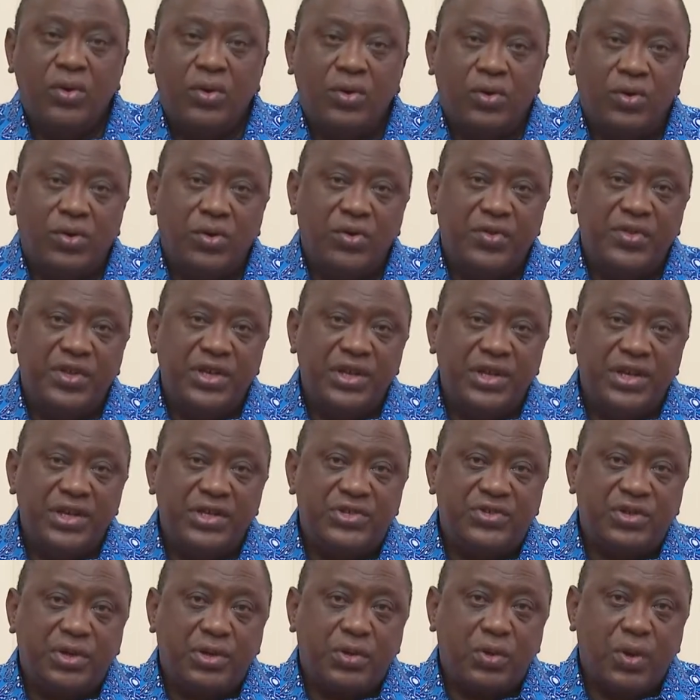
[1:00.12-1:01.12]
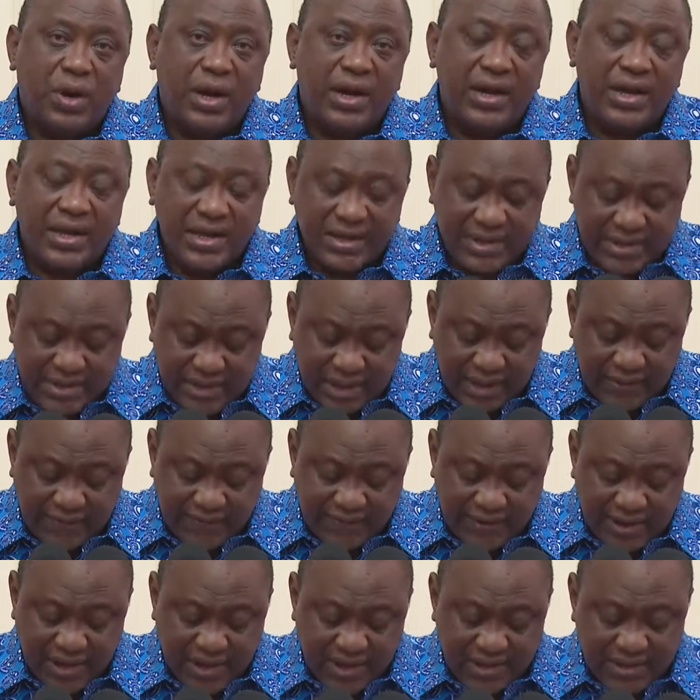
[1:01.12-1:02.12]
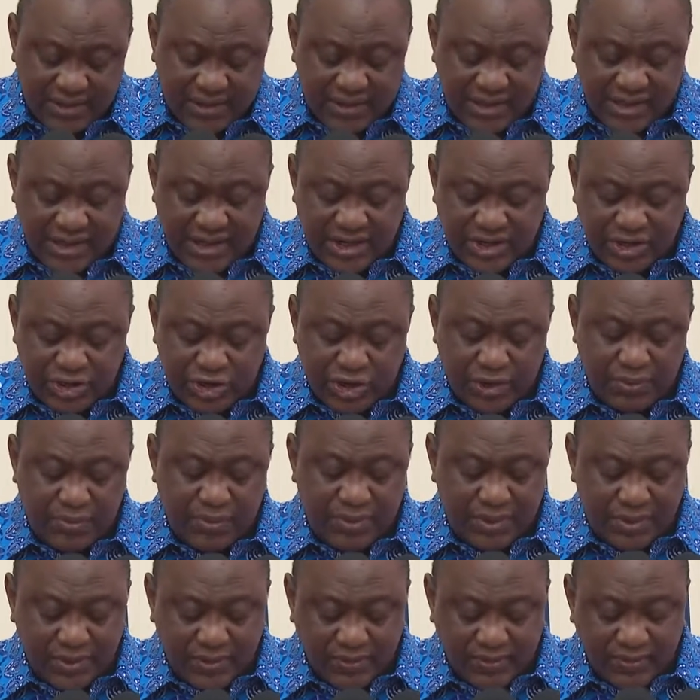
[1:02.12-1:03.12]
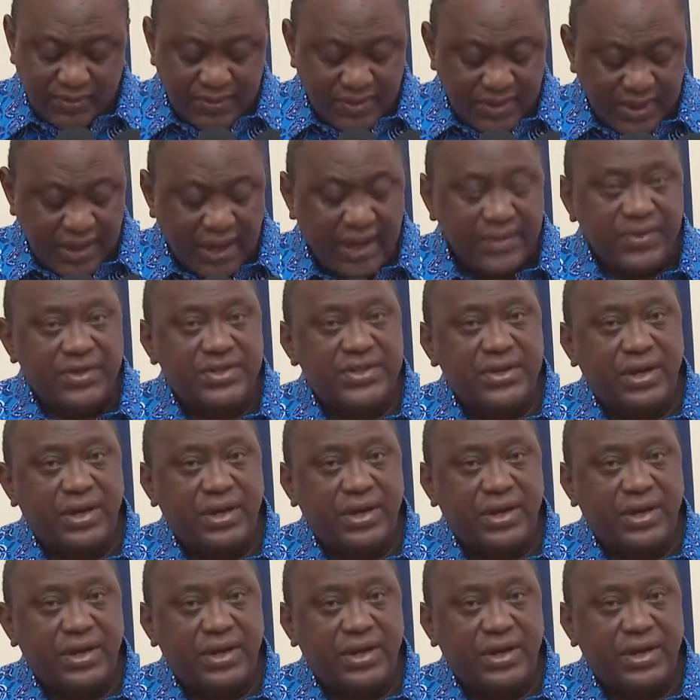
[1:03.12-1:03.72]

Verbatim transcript: All these require steadfast leadership at the